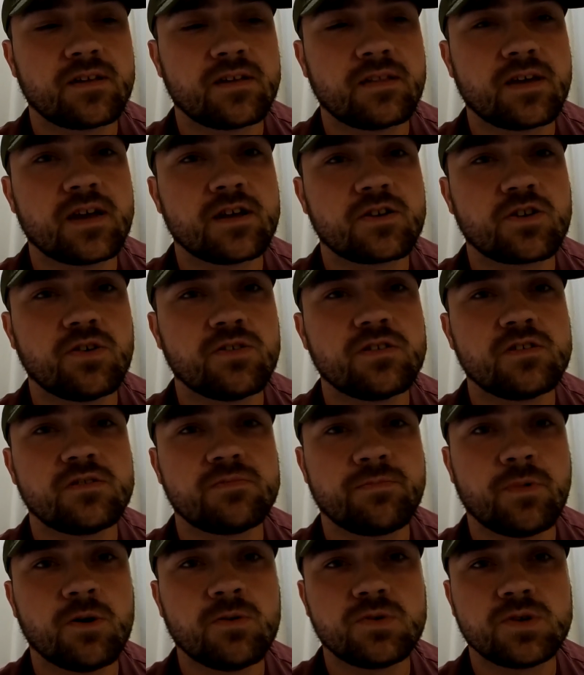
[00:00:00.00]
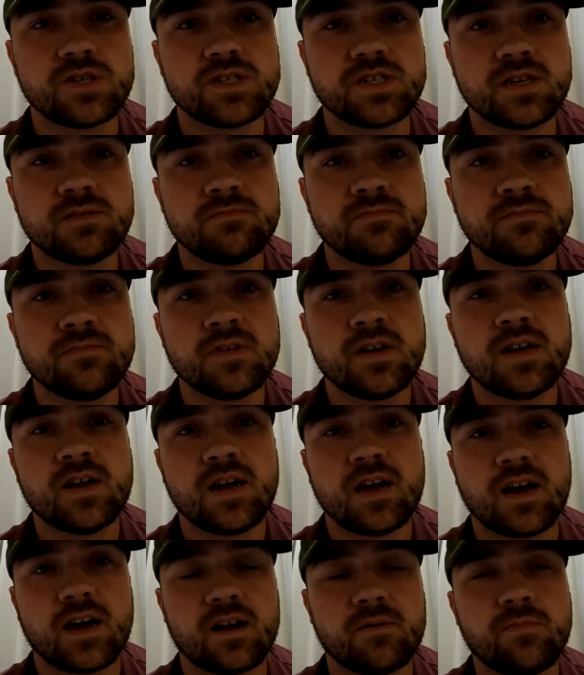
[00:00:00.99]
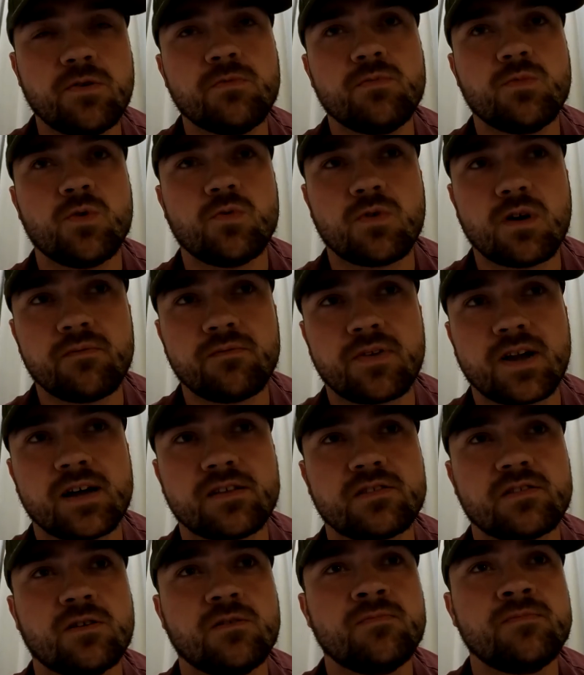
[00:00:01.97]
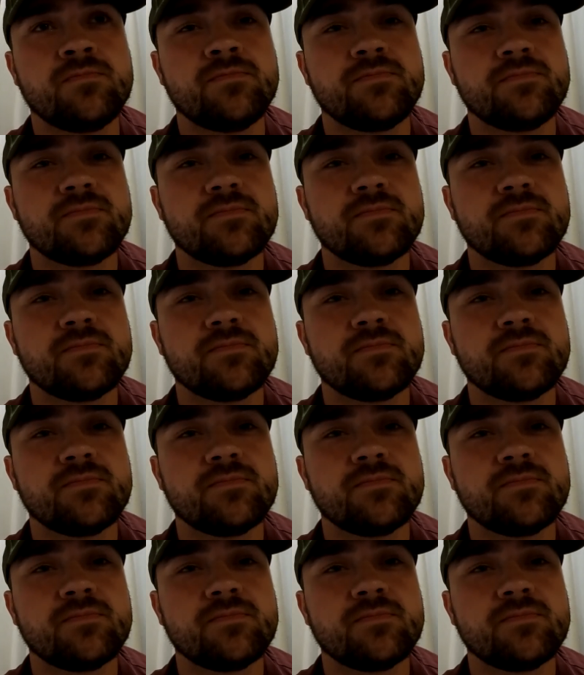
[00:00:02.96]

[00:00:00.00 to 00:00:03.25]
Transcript: that they had got these bulges in, and I put more run flats on,